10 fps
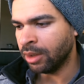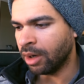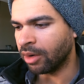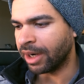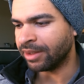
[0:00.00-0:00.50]

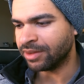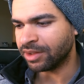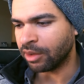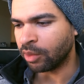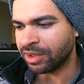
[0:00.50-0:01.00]
All right,
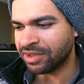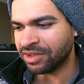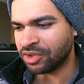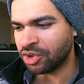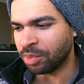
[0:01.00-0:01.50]
so this
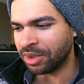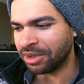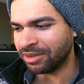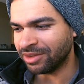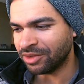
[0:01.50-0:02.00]
is a
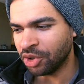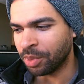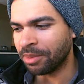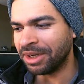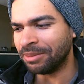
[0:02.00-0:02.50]

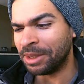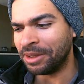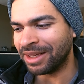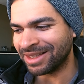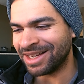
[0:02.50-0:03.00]
super
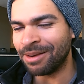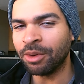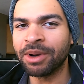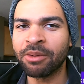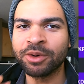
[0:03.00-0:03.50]
minimal
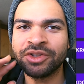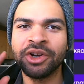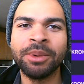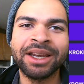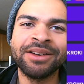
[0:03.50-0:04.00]
example, right? We're
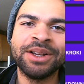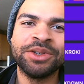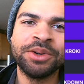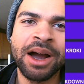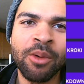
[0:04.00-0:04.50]
assuming here
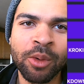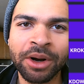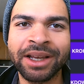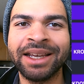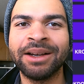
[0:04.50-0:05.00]
that you're not
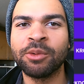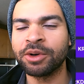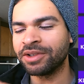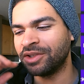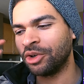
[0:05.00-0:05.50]
working.
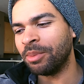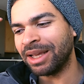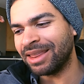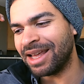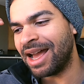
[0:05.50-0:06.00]
We're
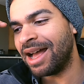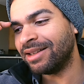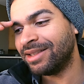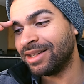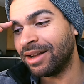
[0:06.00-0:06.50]
assuming
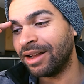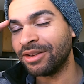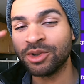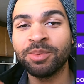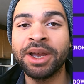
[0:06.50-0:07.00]
that
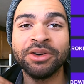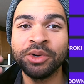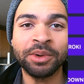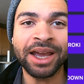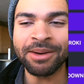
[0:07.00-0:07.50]
you spend
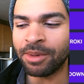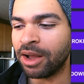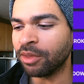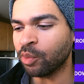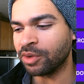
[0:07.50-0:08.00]
2K a
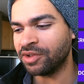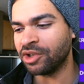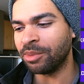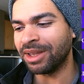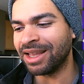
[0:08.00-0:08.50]
month. We're
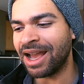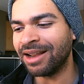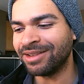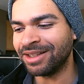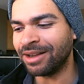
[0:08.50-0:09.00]
assuming that